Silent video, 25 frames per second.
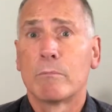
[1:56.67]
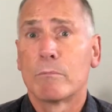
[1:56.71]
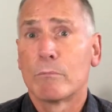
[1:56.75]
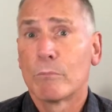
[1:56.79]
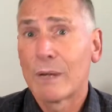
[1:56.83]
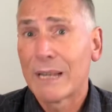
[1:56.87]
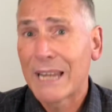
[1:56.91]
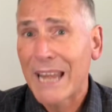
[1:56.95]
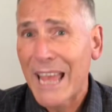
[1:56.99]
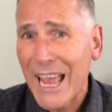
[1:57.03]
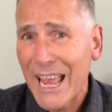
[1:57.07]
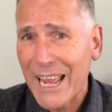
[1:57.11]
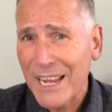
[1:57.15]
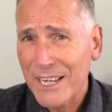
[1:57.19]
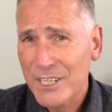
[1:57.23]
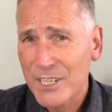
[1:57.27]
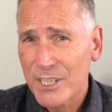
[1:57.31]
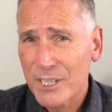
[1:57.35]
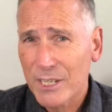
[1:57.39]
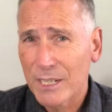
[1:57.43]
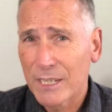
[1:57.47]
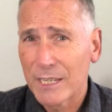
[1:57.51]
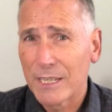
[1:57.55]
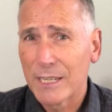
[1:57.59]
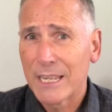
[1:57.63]
when
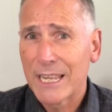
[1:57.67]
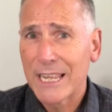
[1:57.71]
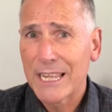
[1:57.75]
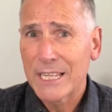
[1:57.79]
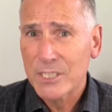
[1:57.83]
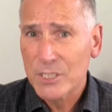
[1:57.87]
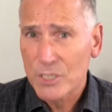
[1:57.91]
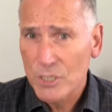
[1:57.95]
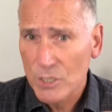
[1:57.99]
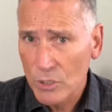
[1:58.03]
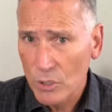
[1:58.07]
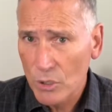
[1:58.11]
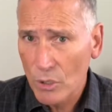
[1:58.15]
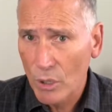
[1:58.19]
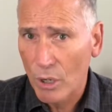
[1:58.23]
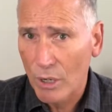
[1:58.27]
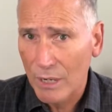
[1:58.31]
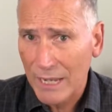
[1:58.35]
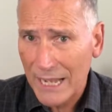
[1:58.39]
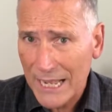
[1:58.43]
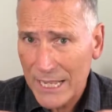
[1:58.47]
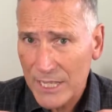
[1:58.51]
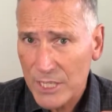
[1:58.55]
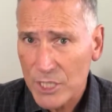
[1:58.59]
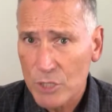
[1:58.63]
actually it's not
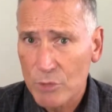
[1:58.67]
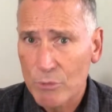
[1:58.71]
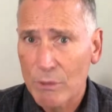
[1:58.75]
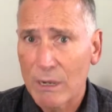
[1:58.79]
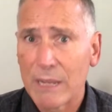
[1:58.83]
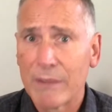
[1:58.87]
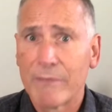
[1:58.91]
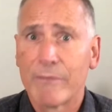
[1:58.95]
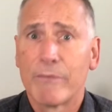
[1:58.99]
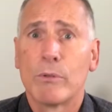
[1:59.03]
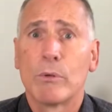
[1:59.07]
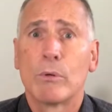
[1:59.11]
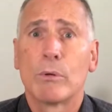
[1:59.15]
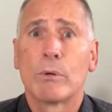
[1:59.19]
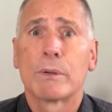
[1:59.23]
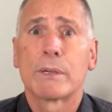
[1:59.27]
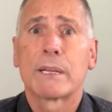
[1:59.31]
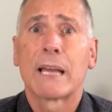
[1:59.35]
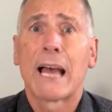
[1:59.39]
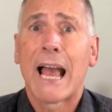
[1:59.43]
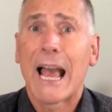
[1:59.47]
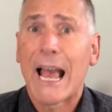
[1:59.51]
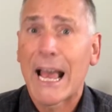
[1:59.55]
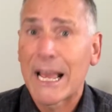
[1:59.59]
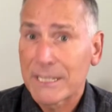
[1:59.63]
as straightforward
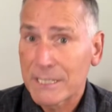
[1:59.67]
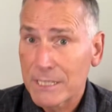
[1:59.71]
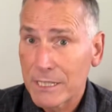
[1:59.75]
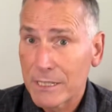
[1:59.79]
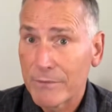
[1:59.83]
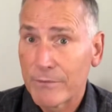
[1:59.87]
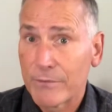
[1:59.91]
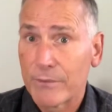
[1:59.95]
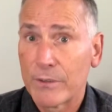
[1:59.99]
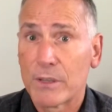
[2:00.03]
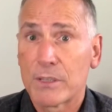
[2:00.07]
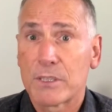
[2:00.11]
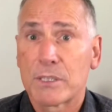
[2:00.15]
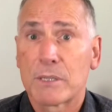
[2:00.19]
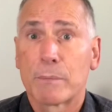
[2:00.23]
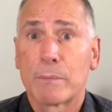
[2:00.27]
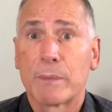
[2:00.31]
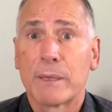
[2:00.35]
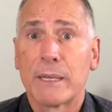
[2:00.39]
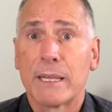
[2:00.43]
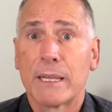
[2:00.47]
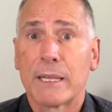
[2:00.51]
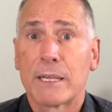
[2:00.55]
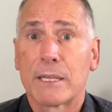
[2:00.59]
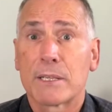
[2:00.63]
as it first
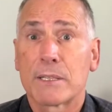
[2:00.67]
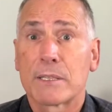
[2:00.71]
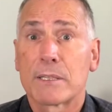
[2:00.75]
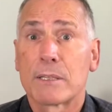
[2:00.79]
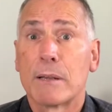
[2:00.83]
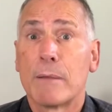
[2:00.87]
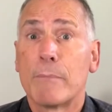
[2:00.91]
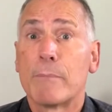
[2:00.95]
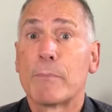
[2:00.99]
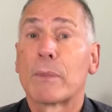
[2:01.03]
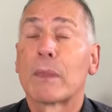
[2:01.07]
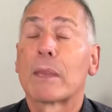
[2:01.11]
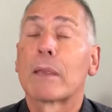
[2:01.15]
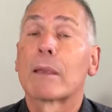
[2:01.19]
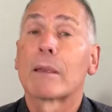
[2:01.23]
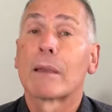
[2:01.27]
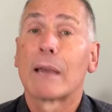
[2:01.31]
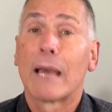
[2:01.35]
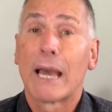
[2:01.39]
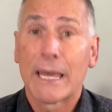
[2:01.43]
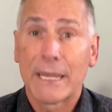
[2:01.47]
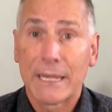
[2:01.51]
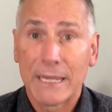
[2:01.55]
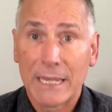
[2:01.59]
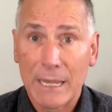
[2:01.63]
appears.
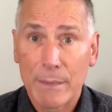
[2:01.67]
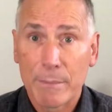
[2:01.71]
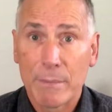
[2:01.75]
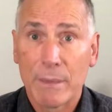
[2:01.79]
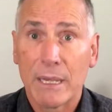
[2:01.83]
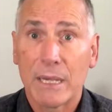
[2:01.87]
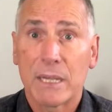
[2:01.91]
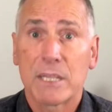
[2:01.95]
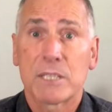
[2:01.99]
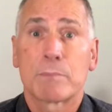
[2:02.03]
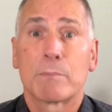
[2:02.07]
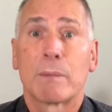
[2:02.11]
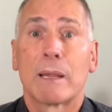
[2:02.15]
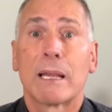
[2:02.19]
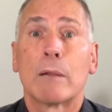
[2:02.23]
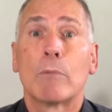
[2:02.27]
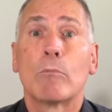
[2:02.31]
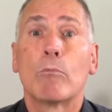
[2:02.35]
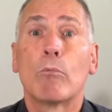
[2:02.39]
And let me explain